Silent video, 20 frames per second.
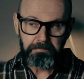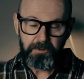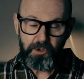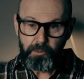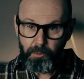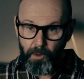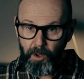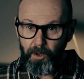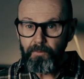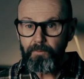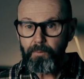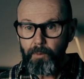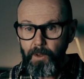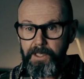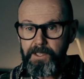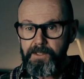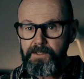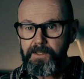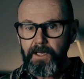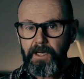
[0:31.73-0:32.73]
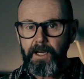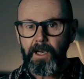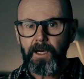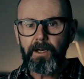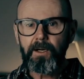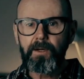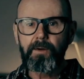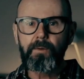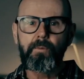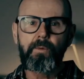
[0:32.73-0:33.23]
12 weeks
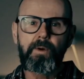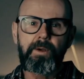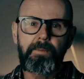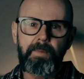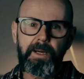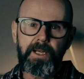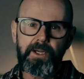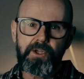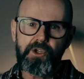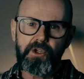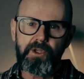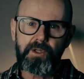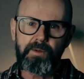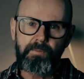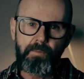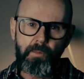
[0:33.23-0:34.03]
ago, we mentioned